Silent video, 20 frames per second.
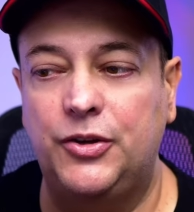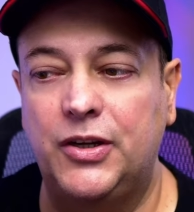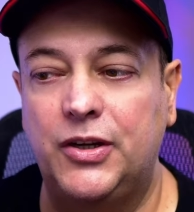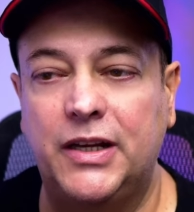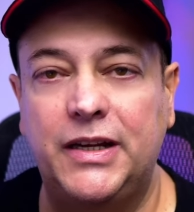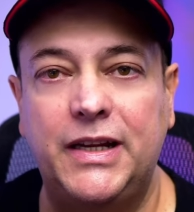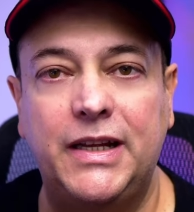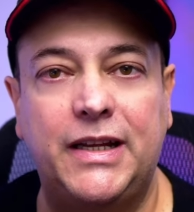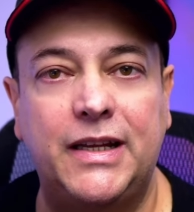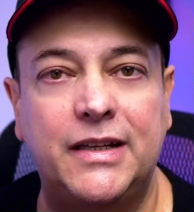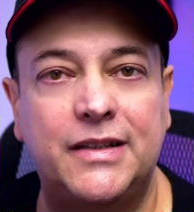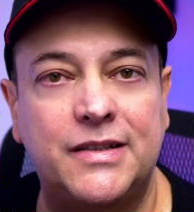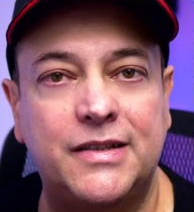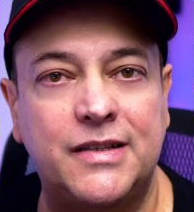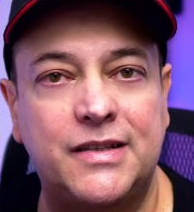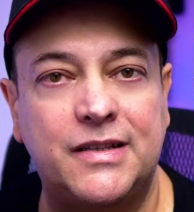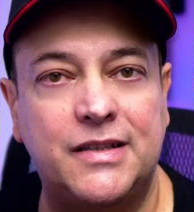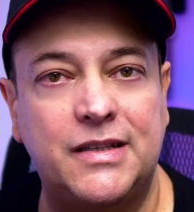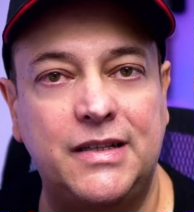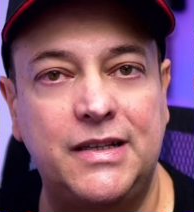you're going to get
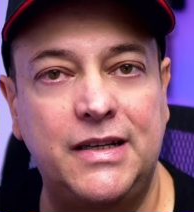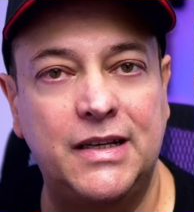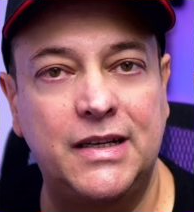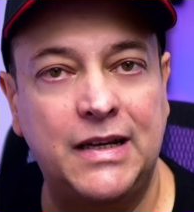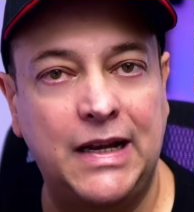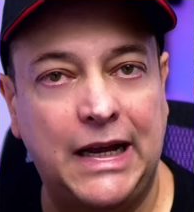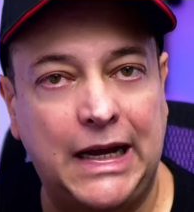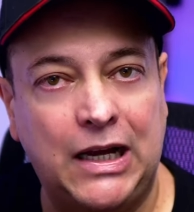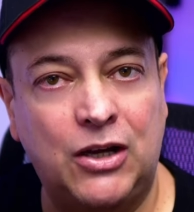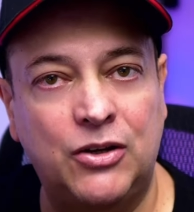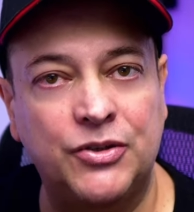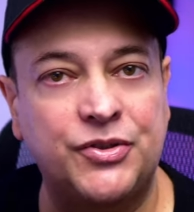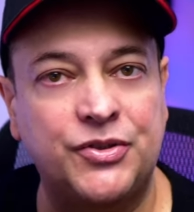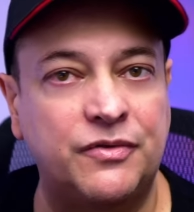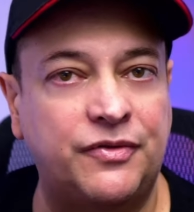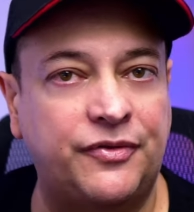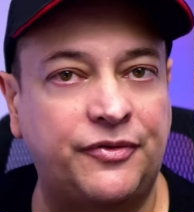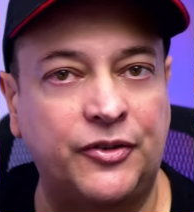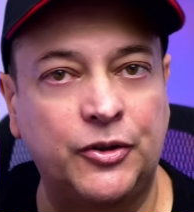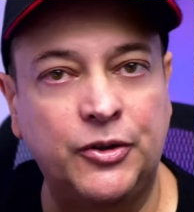to see an
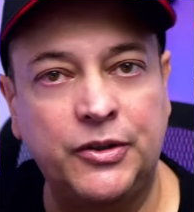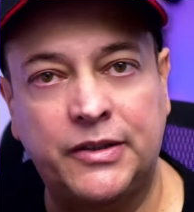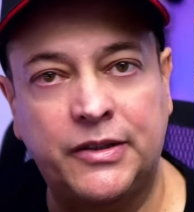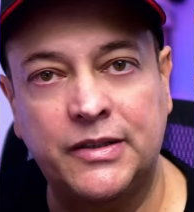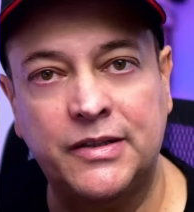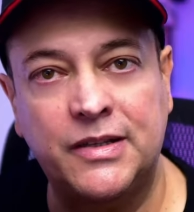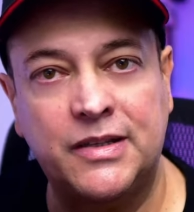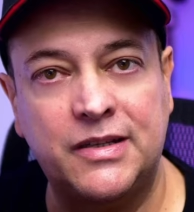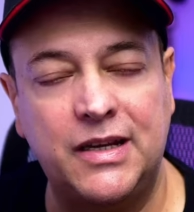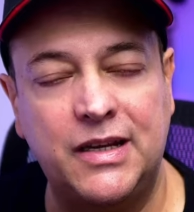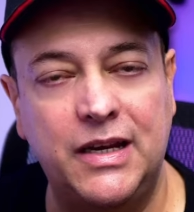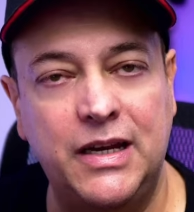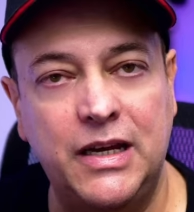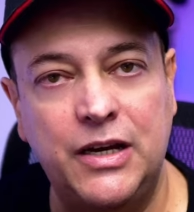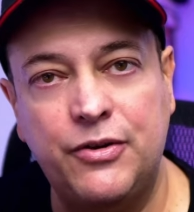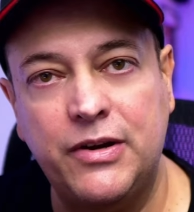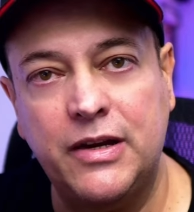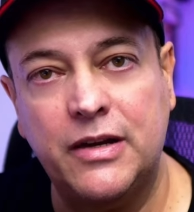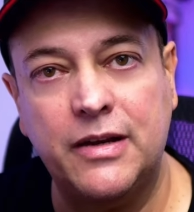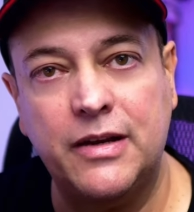out-of-focus
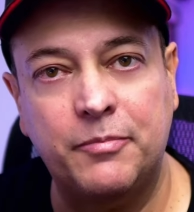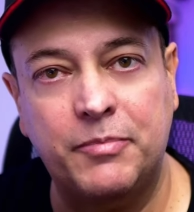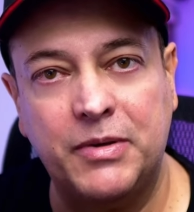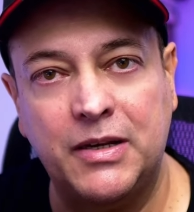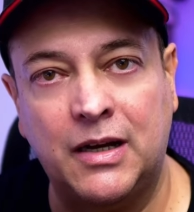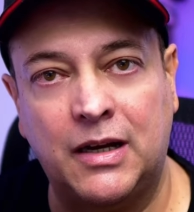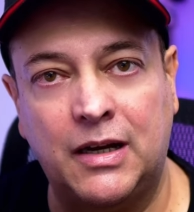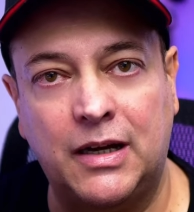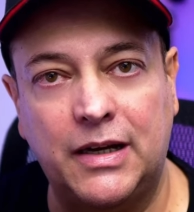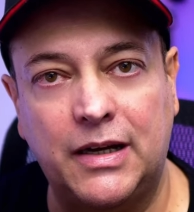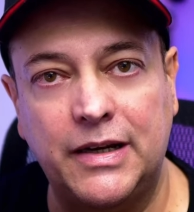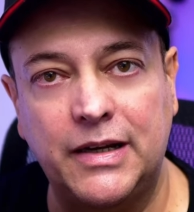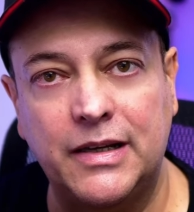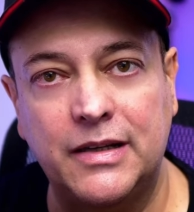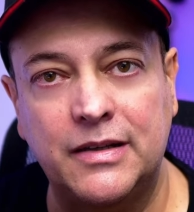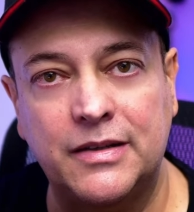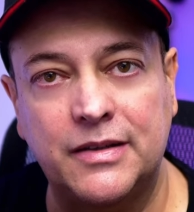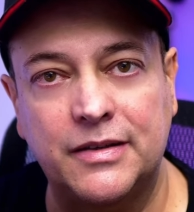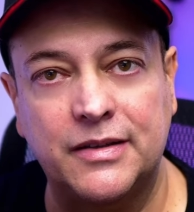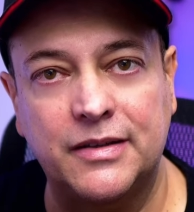area
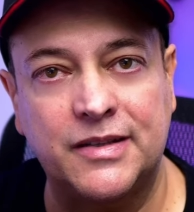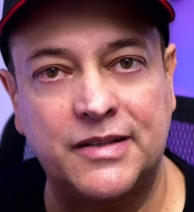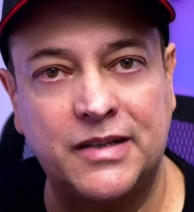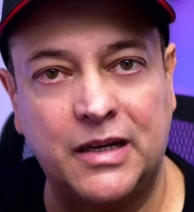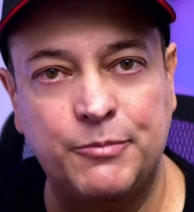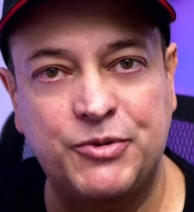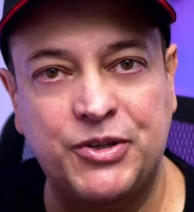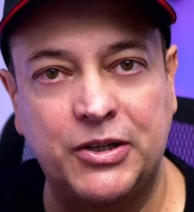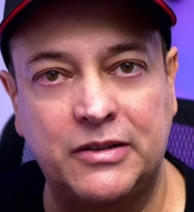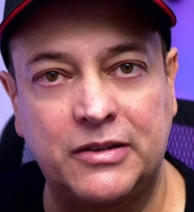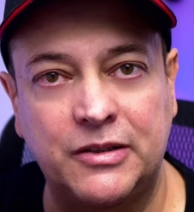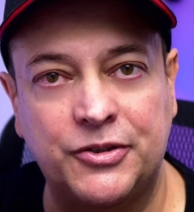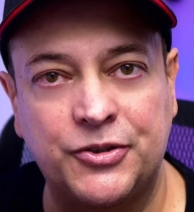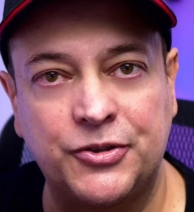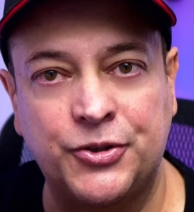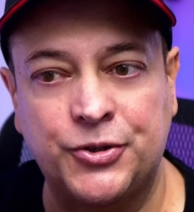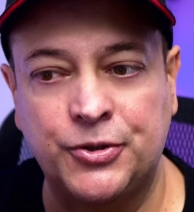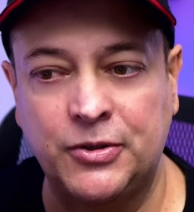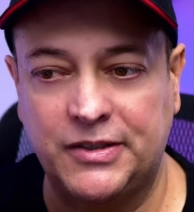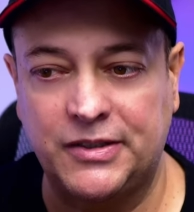behind the subject that
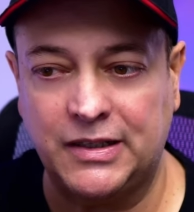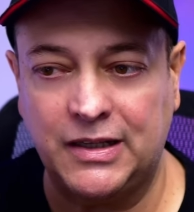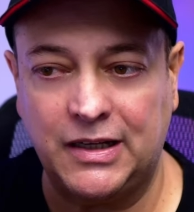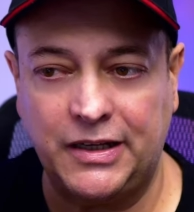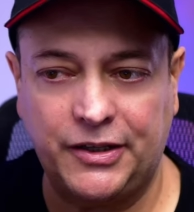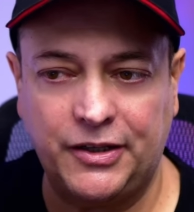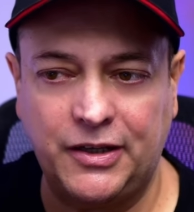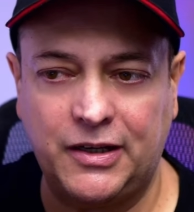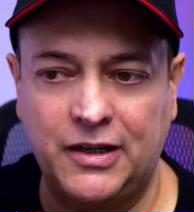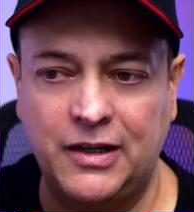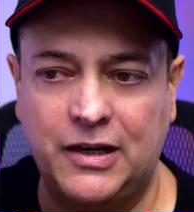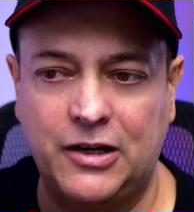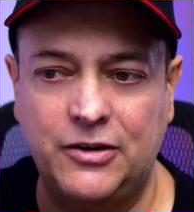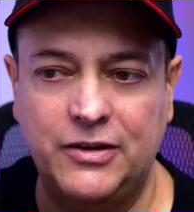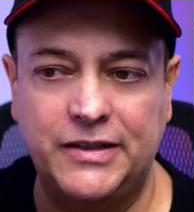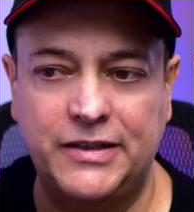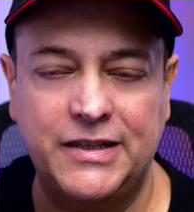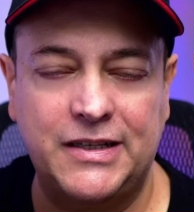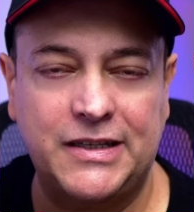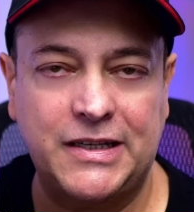you're shooting, like you can
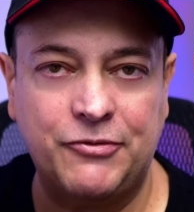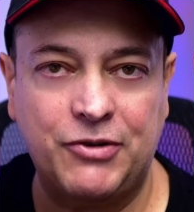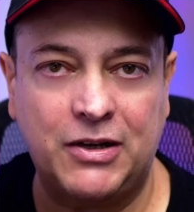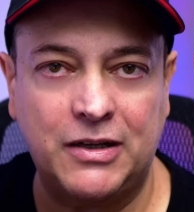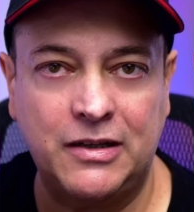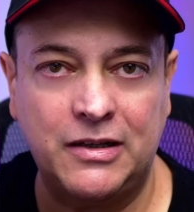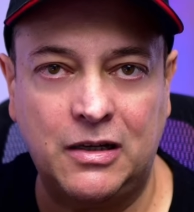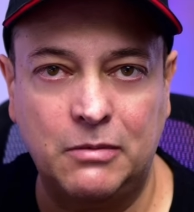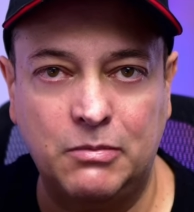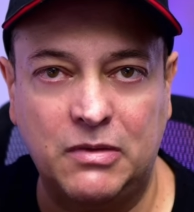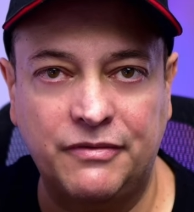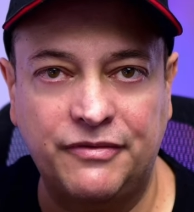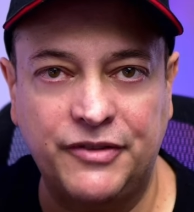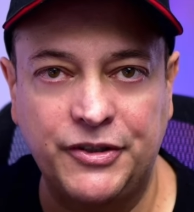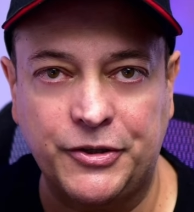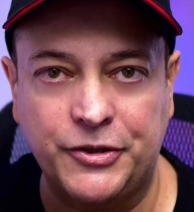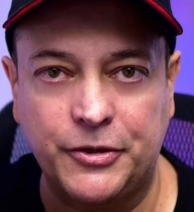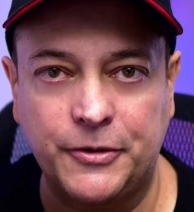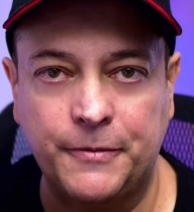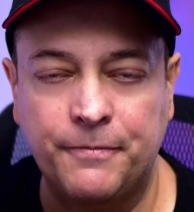currently see right now in my
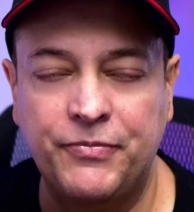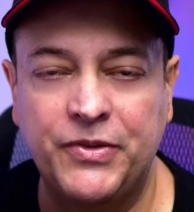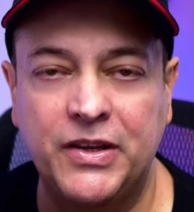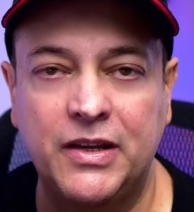video.